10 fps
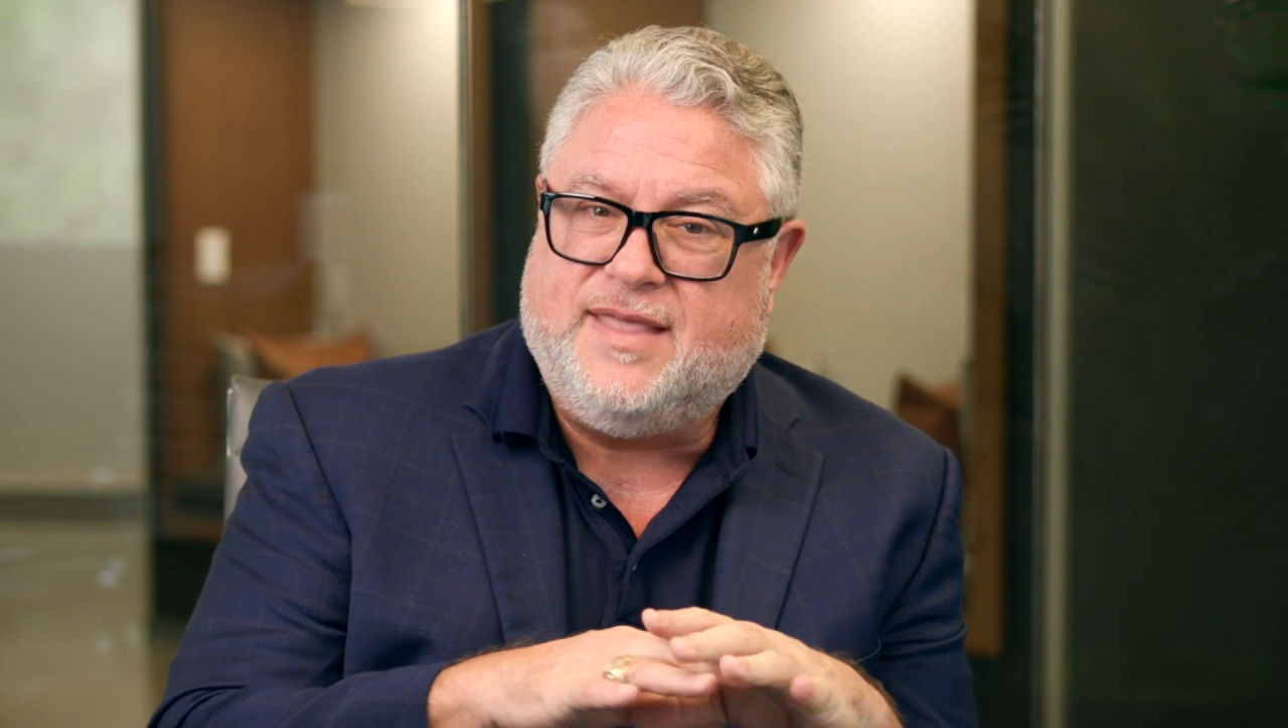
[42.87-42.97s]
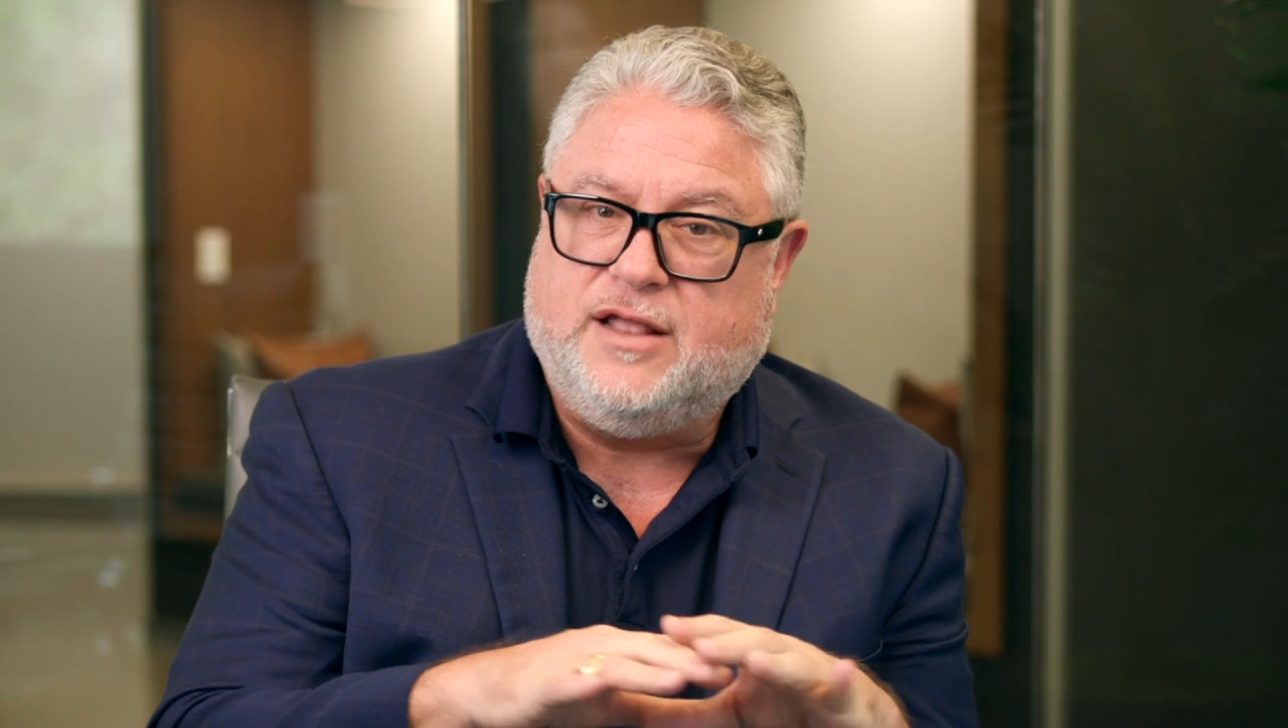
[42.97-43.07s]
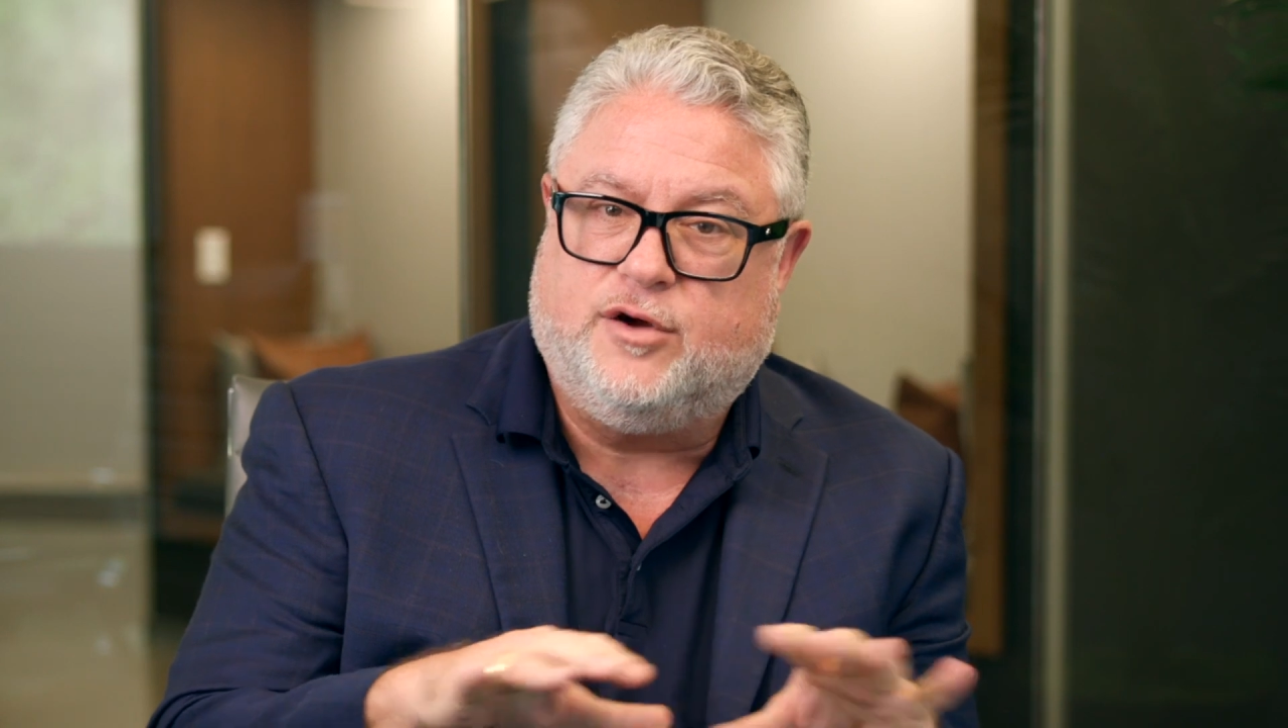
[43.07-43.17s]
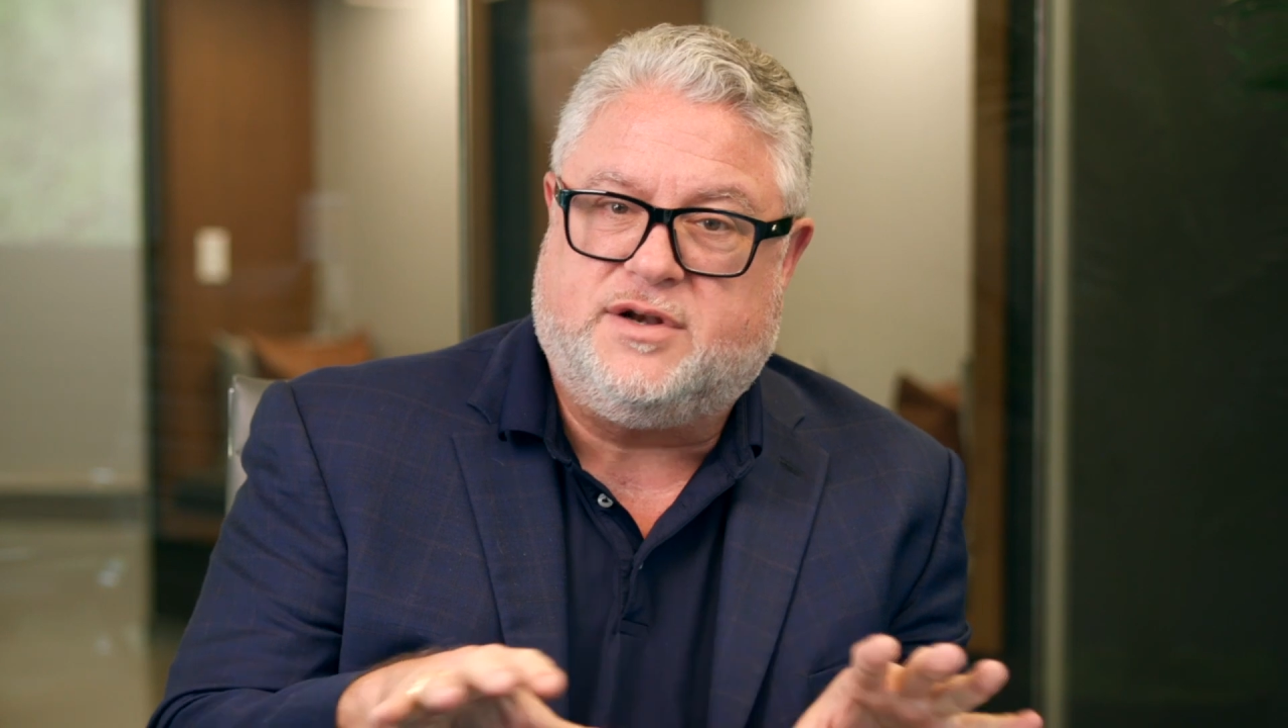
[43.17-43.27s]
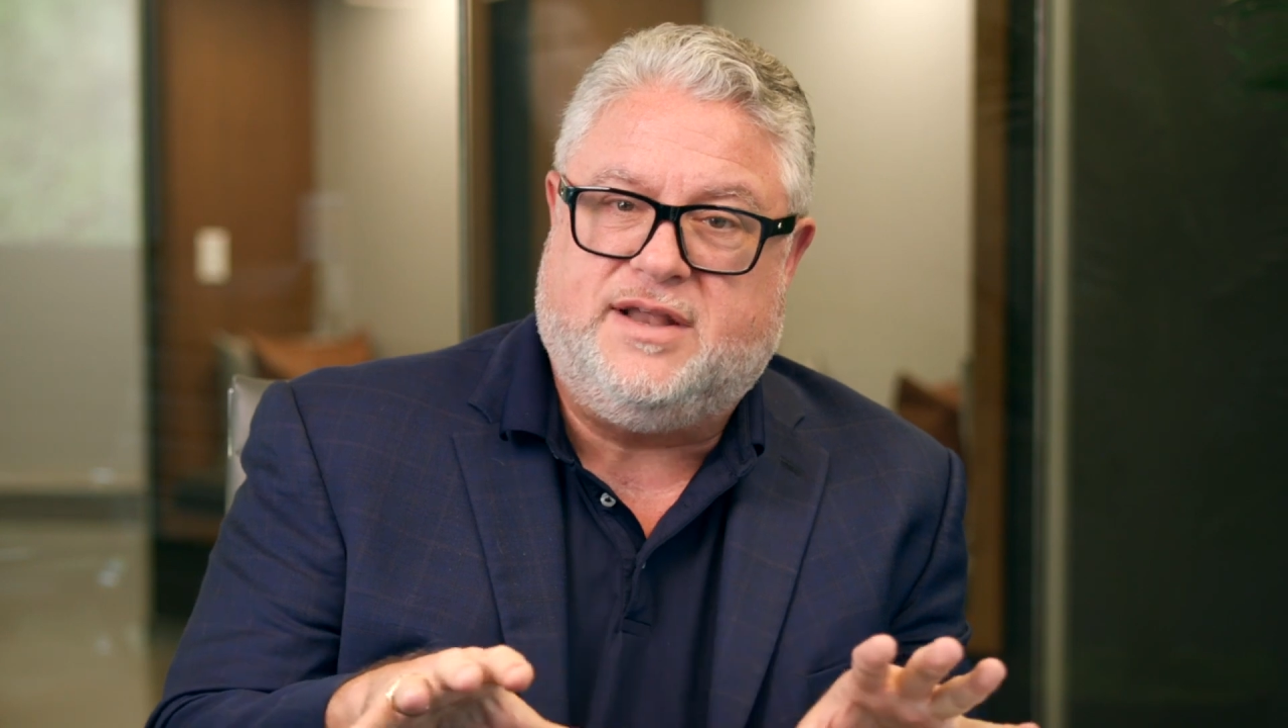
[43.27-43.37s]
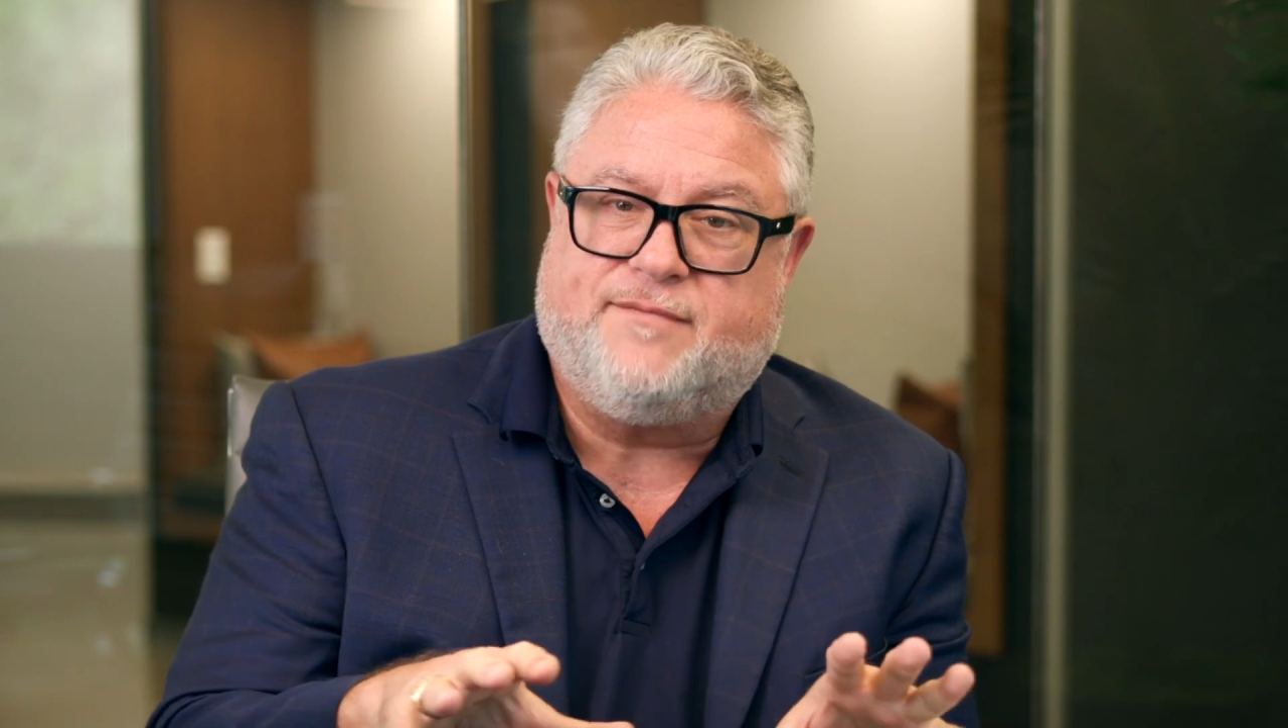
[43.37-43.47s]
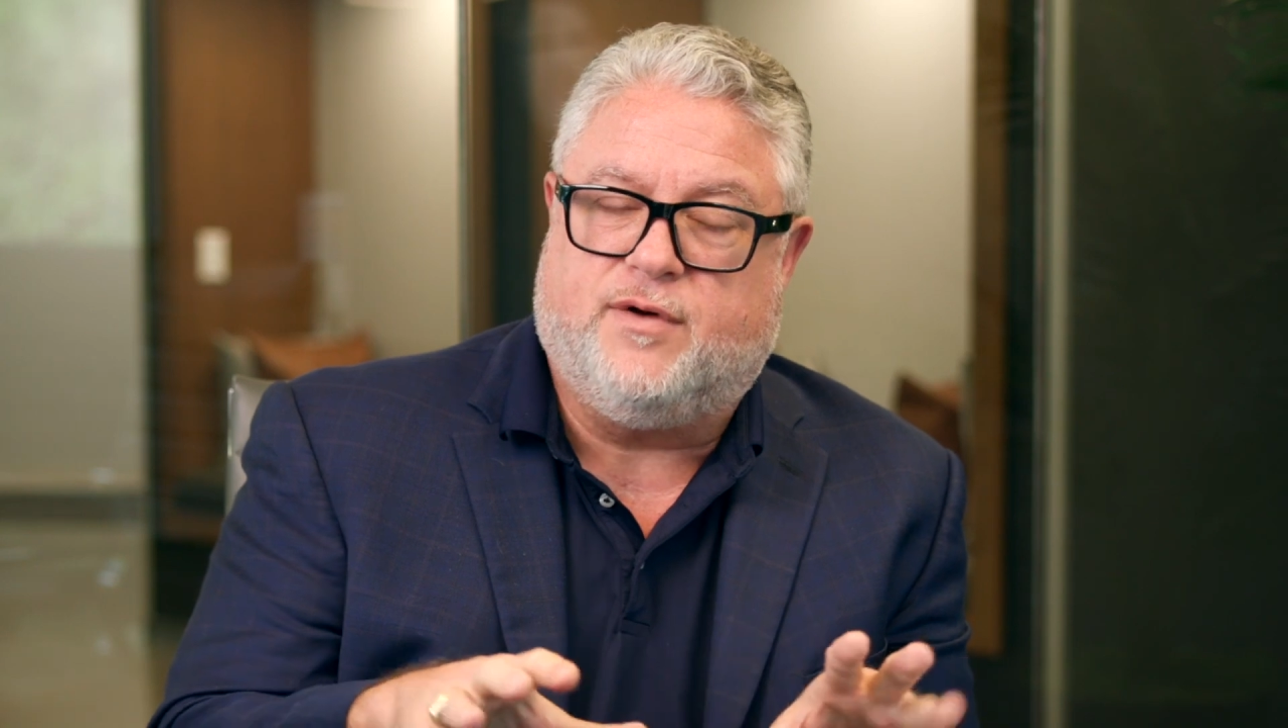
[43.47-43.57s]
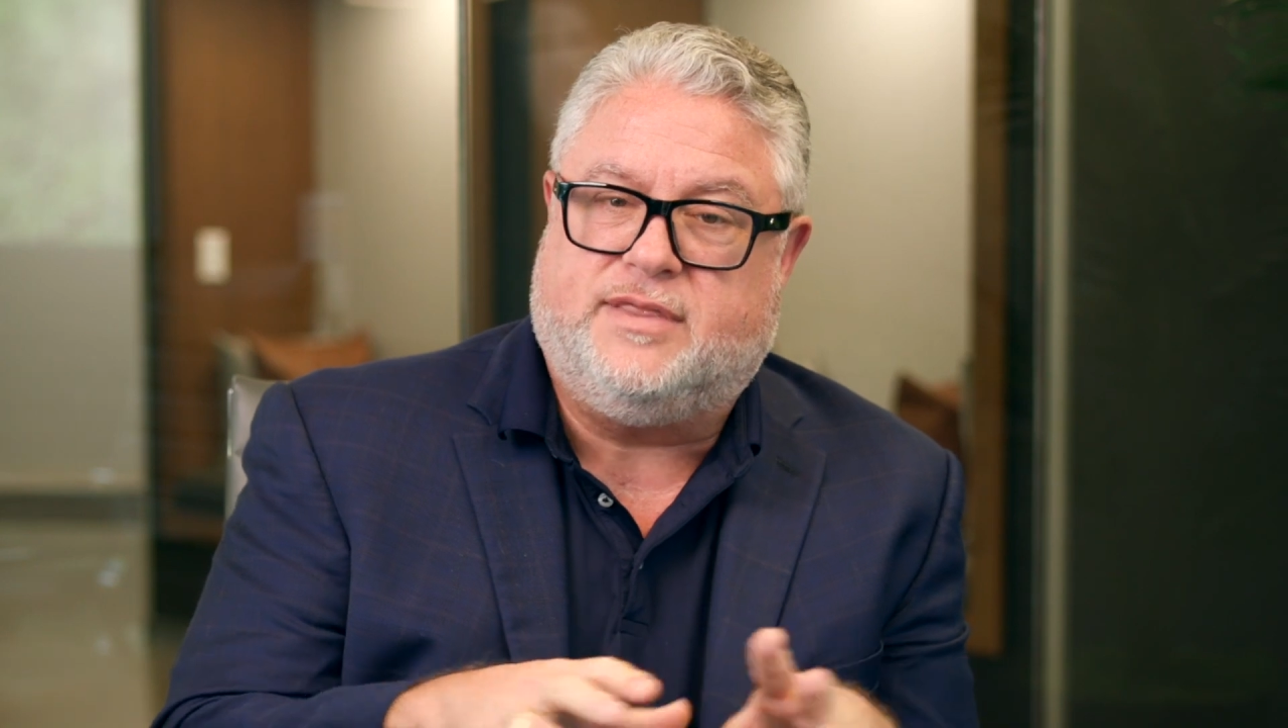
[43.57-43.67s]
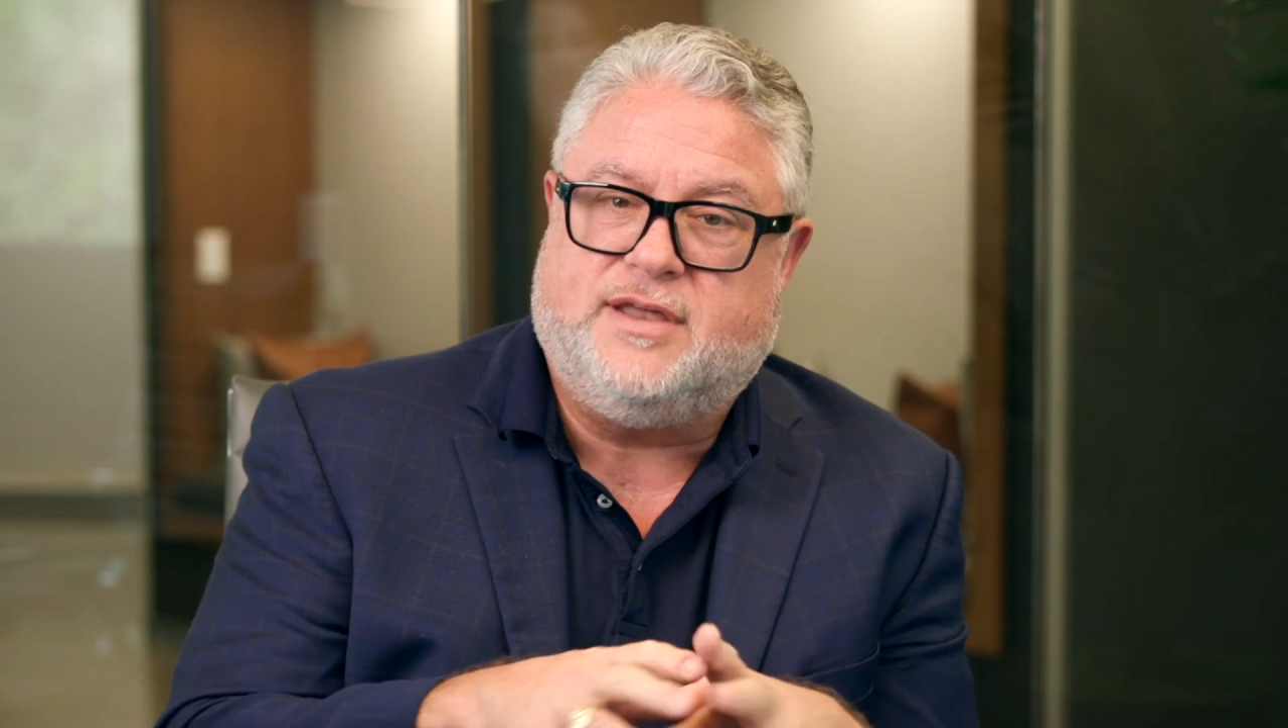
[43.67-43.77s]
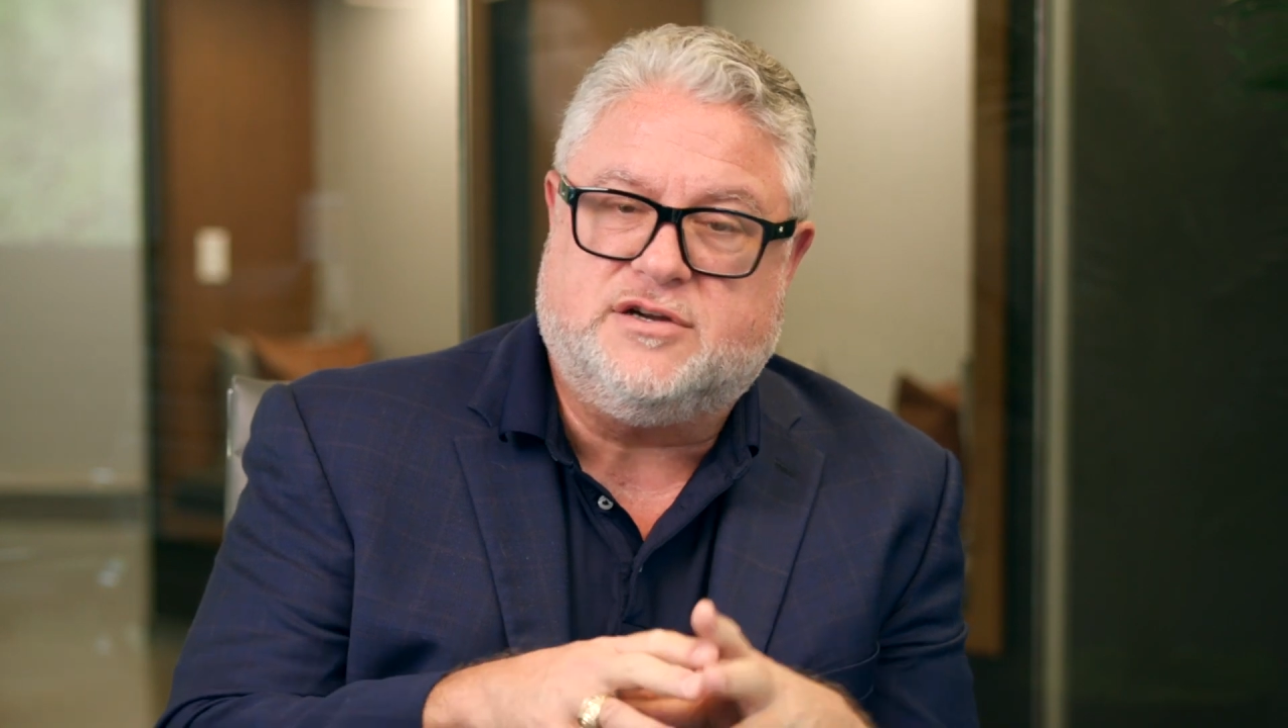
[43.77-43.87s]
They look different.